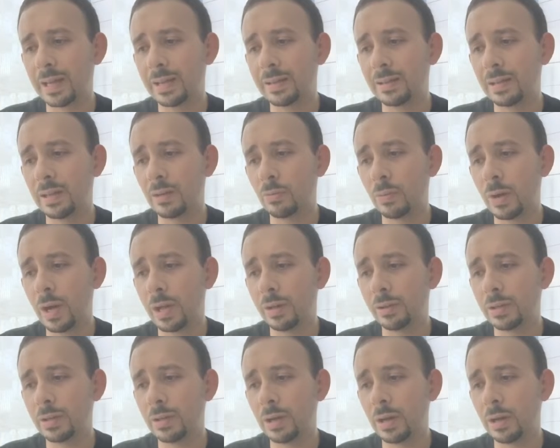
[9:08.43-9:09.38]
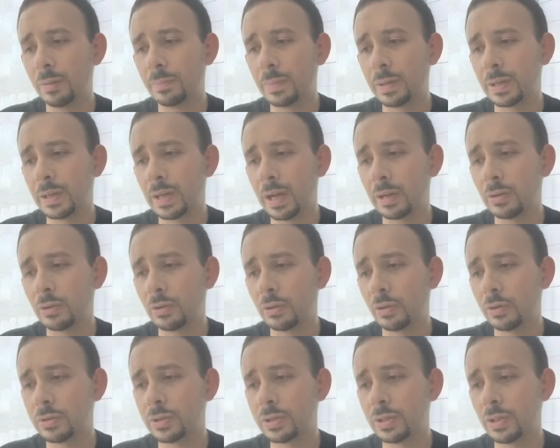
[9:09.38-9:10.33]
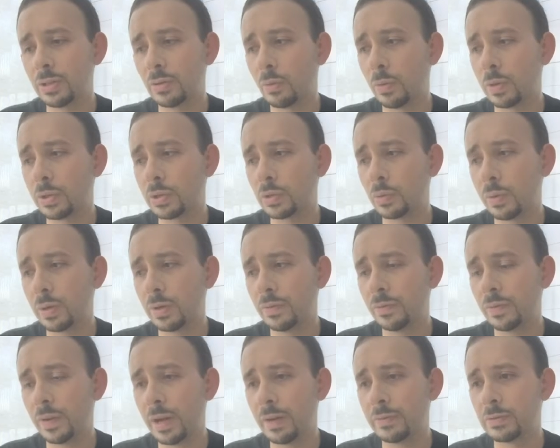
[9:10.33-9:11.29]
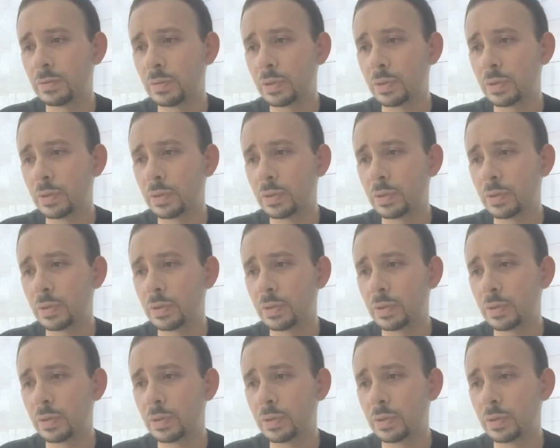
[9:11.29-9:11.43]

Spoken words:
It rallied up. It got close to the 125s,